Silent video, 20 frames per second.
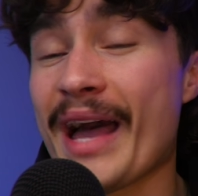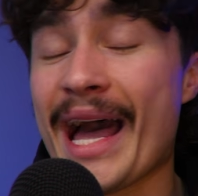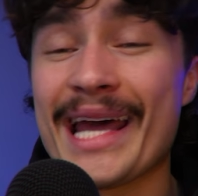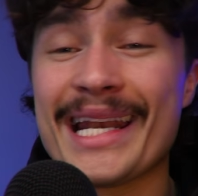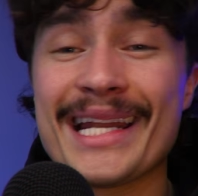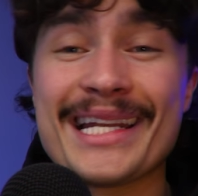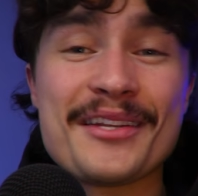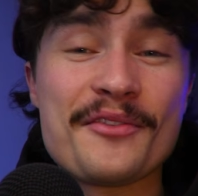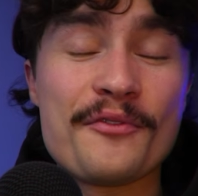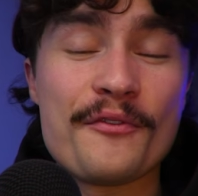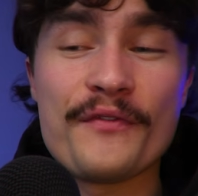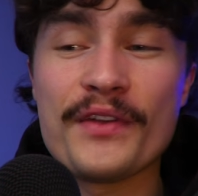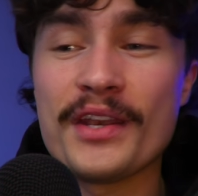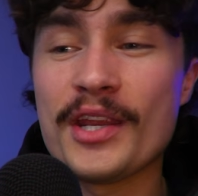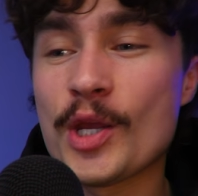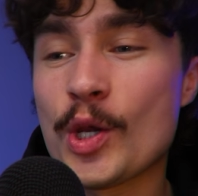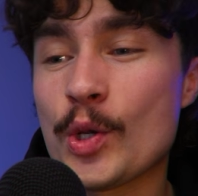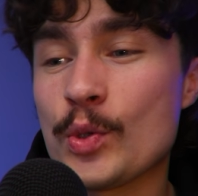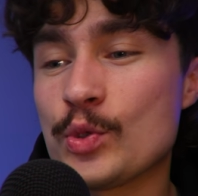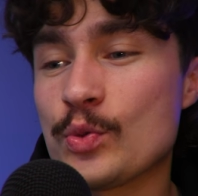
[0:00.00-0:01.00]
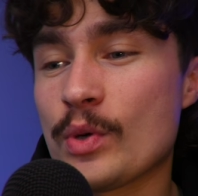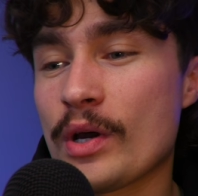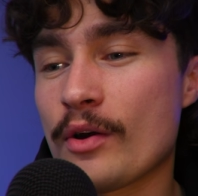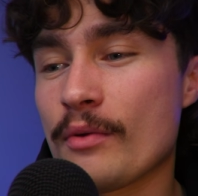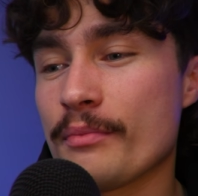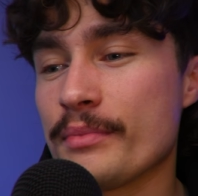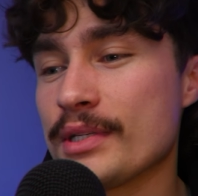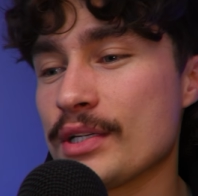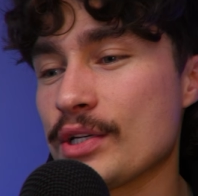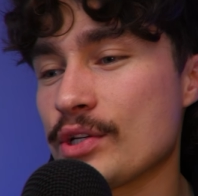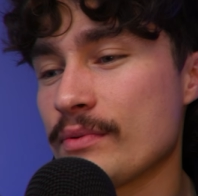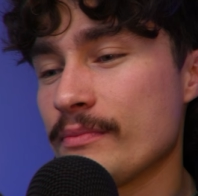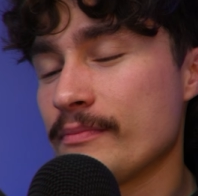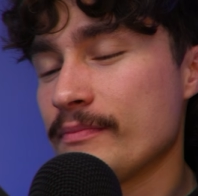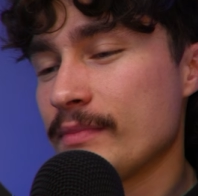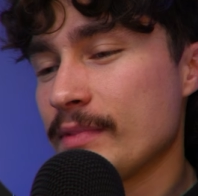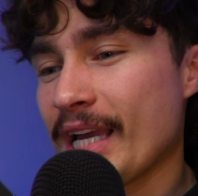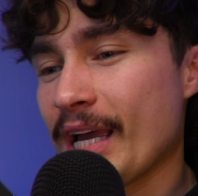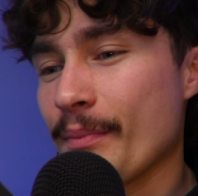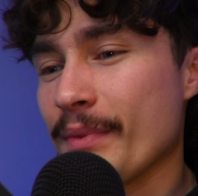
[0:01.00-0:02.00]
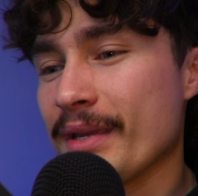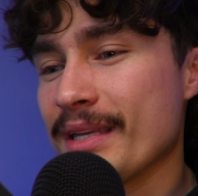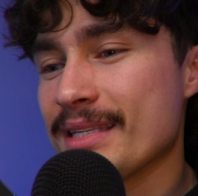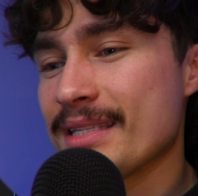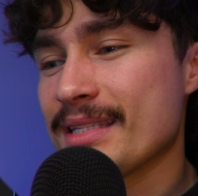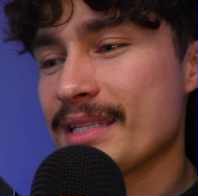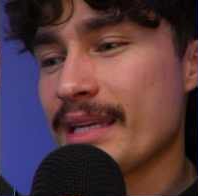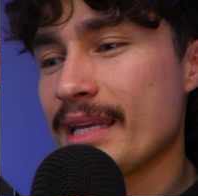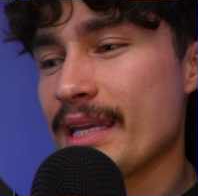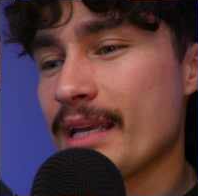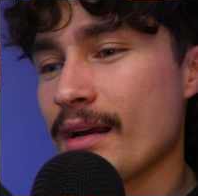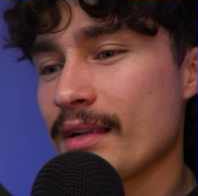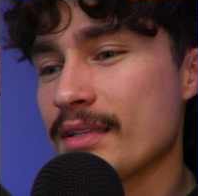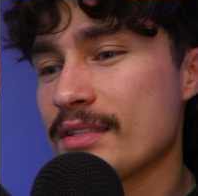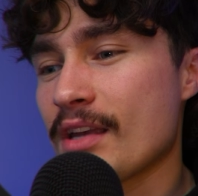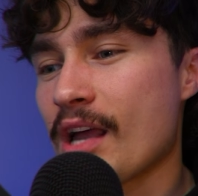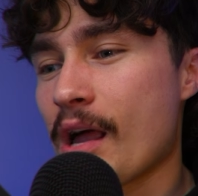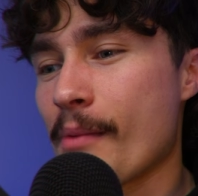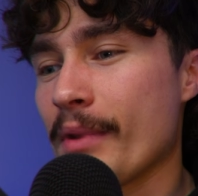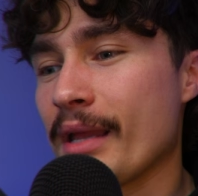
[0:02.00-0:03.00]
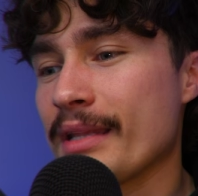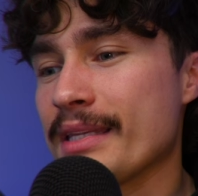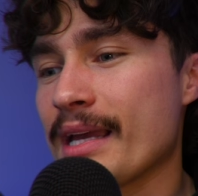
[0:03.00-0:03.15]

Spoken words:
added the video to our composition, and we can see our timeline